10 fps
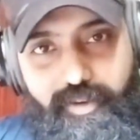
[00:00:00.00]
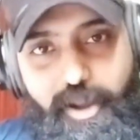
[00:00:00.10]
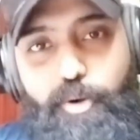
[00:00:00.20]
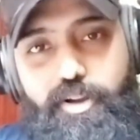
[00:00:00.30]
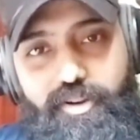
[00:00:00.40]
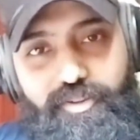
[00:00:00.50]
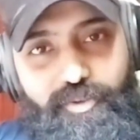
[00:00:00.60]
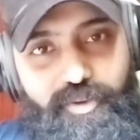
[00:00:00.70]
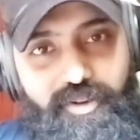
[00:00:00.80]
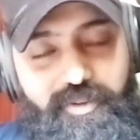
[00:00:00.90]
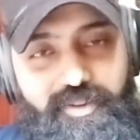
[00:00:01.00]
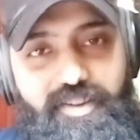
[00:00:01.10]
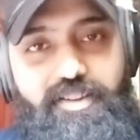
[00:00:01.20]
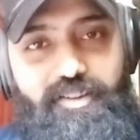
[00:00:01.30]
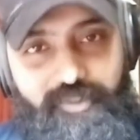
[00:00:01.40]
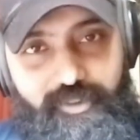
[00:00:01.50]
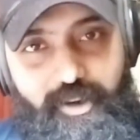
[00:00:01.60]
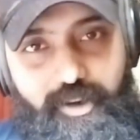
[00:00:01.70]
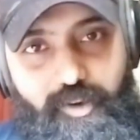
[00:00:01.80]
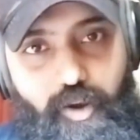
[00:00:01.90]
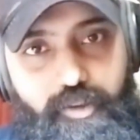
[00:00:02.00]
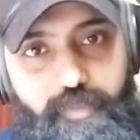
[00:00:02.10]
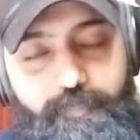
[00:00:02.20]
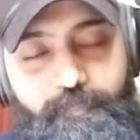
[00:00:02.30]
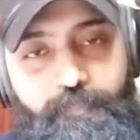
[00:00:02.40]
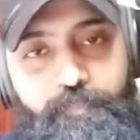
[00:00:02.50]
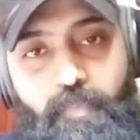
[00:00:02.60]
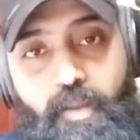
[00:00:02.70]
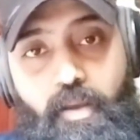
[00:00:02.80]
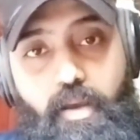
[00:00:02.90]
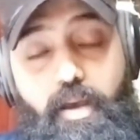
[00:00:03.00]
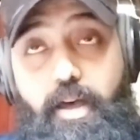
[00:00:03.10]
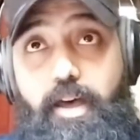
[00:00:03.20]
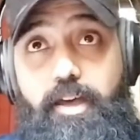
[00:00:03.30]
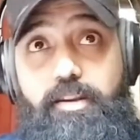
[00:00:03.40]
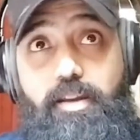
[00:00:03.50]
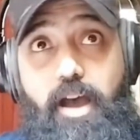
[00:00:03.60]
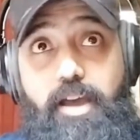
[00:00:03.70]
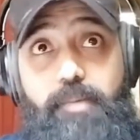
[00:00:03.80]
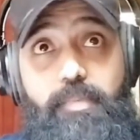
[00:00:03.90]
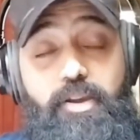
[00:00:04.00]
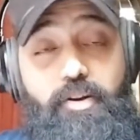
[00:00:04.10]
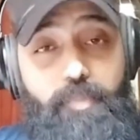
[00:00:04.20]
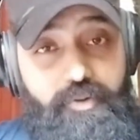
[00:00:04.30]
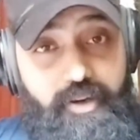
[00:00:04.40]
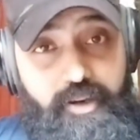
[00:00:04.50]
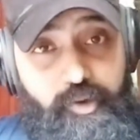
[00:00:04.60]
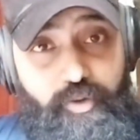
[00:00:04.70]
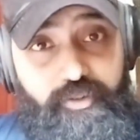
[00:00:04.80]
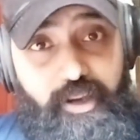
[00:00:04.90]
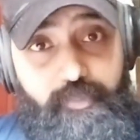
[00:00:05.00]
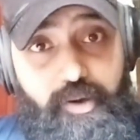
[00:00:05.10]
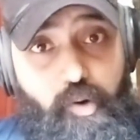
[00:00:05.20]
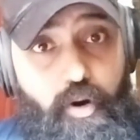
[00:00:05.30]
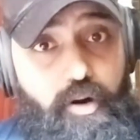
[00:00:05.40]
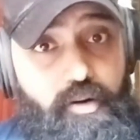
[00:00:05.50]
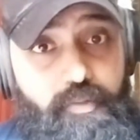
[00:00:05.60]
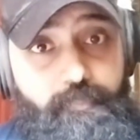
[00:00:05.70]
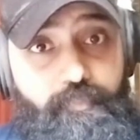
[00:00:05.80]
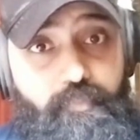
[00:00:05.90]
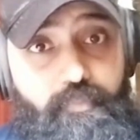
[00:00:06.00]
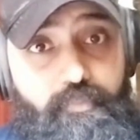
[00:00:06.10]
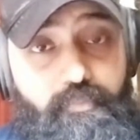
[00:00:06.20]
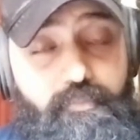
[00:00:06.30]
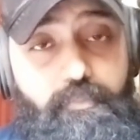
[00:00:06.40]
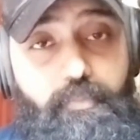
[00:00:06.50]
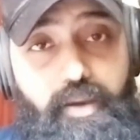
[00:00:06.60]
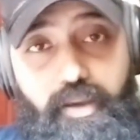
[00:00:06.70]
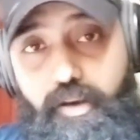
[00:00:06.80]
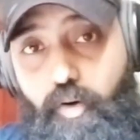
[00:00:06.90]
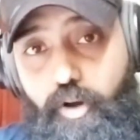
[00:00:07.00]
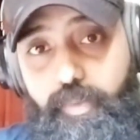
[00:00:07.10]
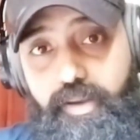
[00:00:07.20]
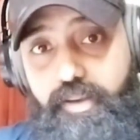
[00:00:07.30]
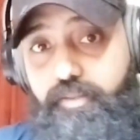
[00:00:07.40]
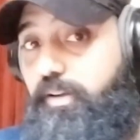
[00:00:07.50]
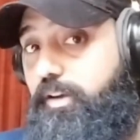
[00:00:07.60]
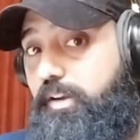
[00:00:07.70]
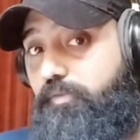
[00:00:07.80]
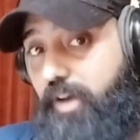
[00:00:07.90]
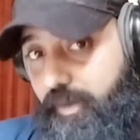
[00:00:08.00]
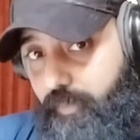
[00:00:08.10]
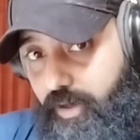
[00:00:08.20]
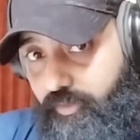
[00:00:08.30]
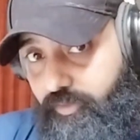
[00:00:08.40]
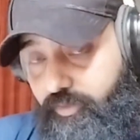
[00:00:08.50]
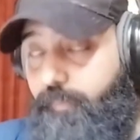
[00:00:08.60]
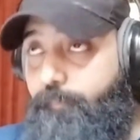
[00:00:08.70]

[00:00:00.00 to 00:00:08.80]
Hello dear students, this is Gagan Gautam and I am here presenting a segment called Making Economy Easy in 5 minutes.